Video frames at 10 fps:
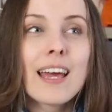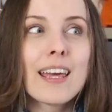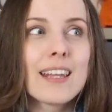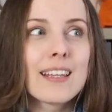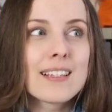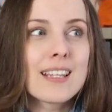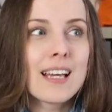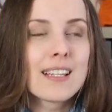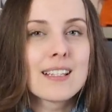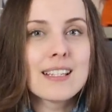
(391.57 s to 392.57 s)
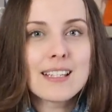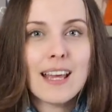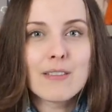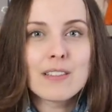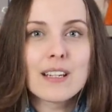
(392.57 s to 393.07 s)
It is a
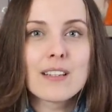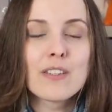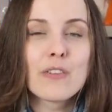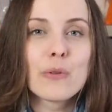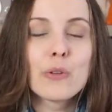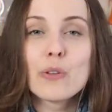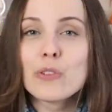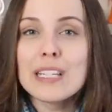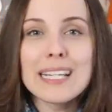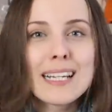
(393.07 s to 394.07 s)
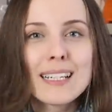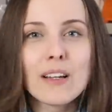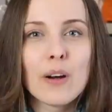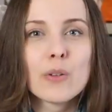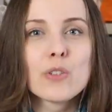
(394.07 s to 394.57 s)
discounting, so you don't need any
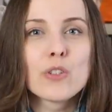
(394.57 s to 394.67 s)
code,